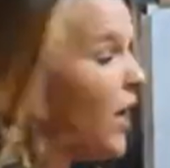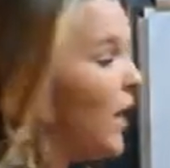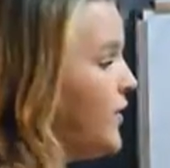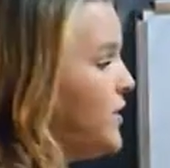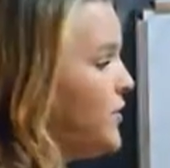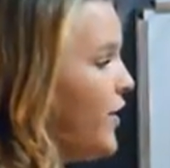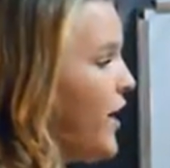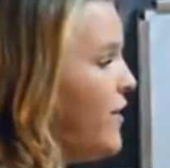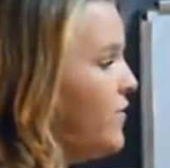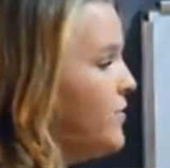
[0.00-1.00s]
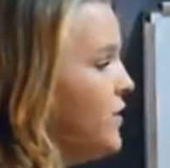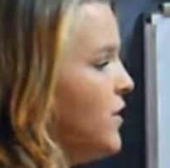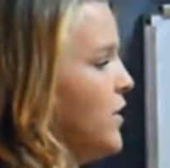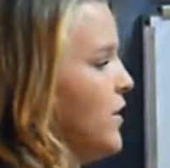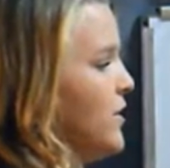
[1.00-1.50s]
on this graph?
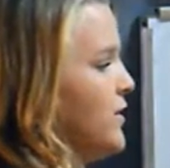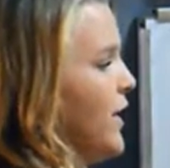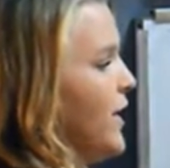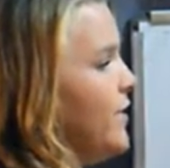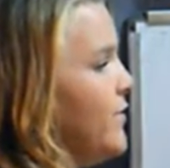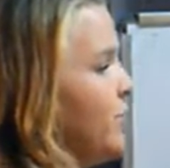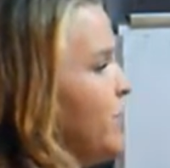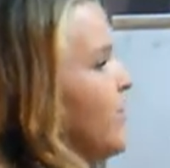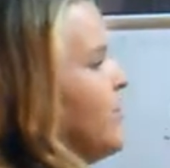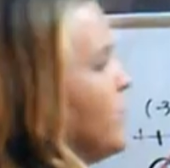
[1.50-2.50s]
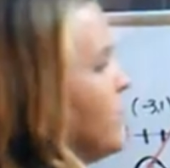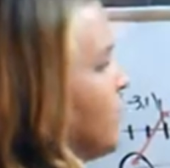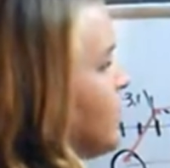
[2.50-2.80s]
-2.